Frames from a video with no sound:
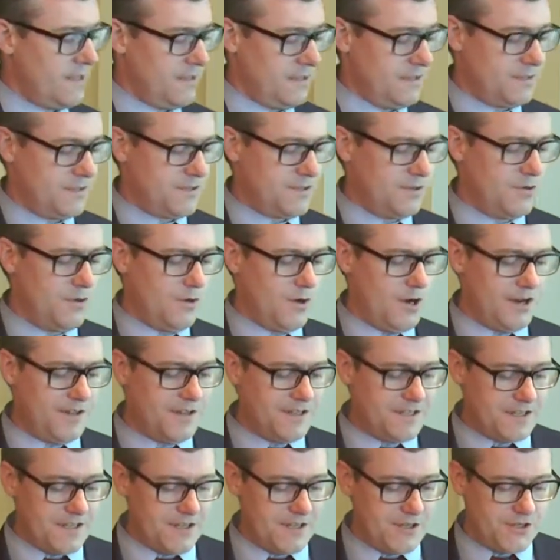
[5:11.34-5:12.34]
So who are
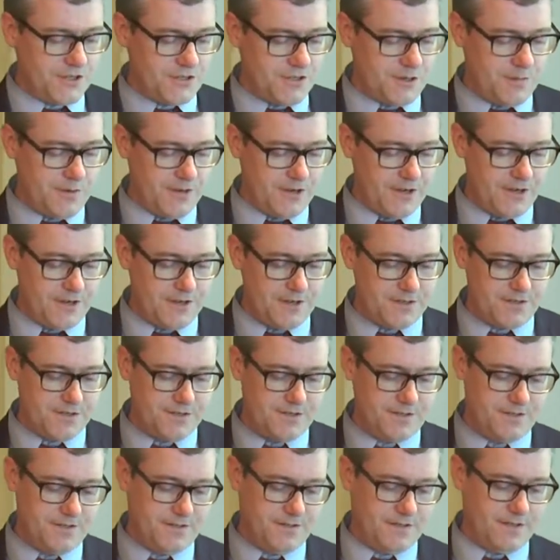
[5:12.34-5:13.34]
these industry
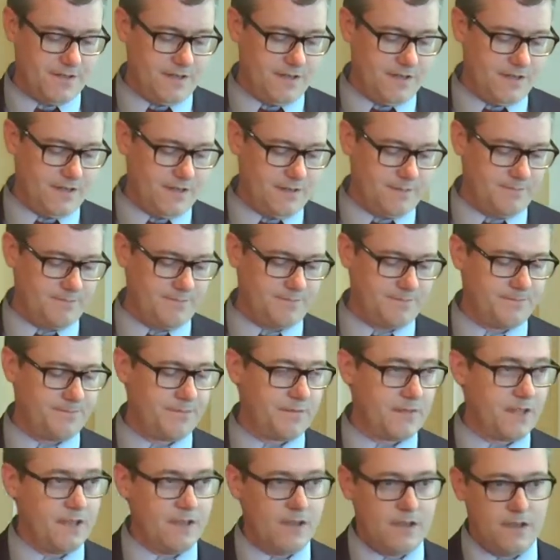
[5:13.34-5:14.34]
partners?
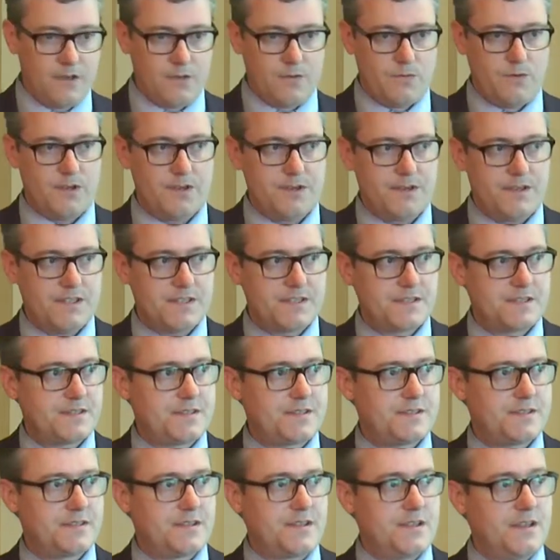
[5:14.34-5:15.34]
Well,
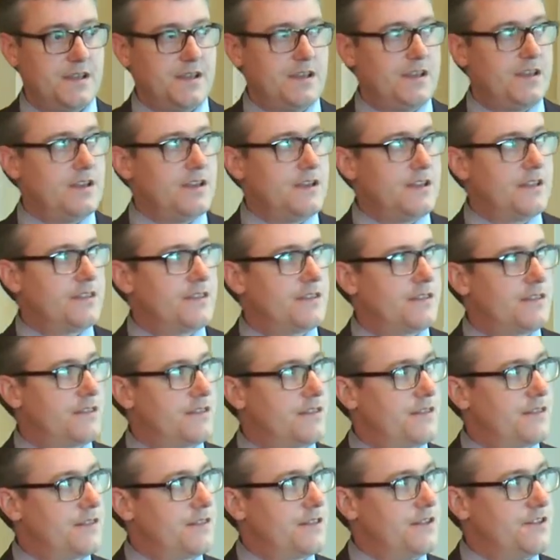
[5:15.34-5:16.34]

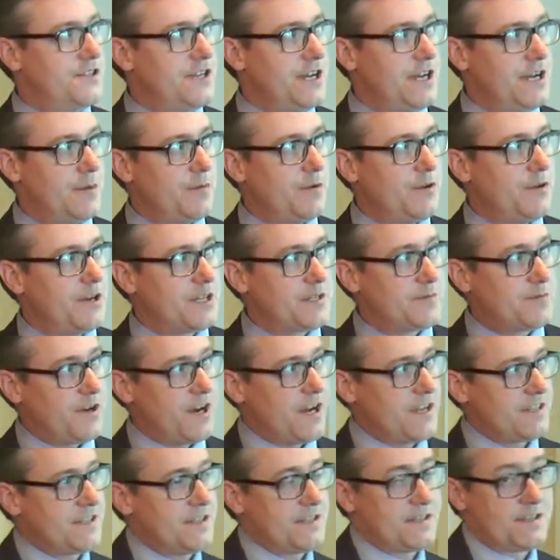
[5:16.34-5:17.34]
the JWS
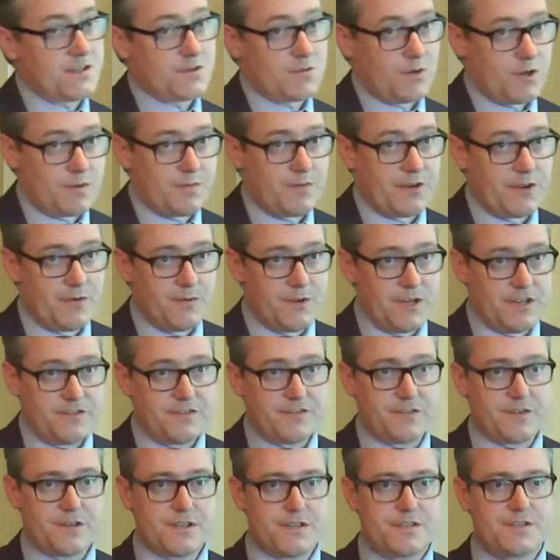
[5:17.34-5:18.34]
process has worked pretty well
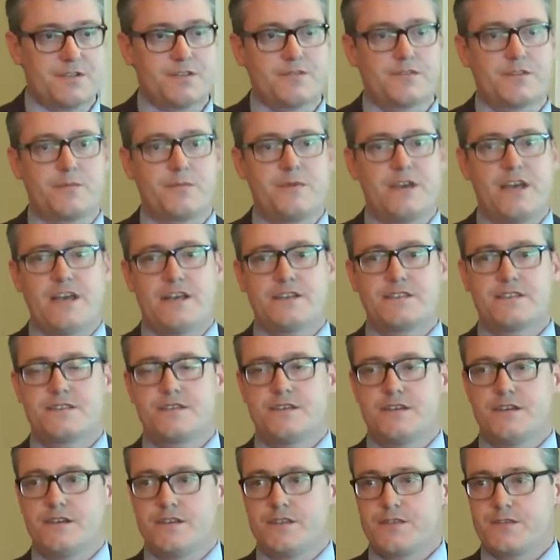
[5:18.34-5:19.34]
for us over the past
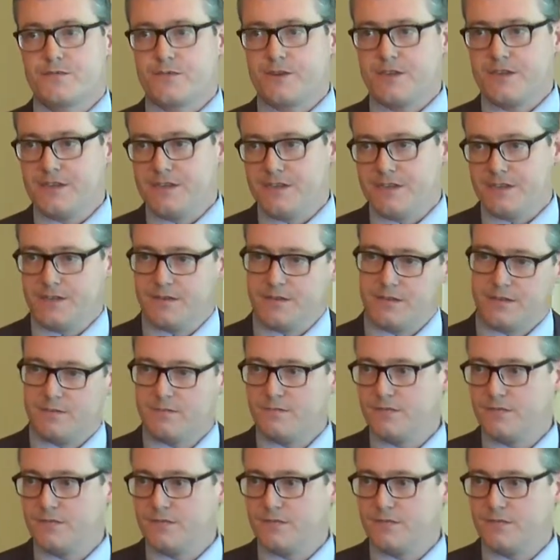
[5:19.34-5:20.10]
3+,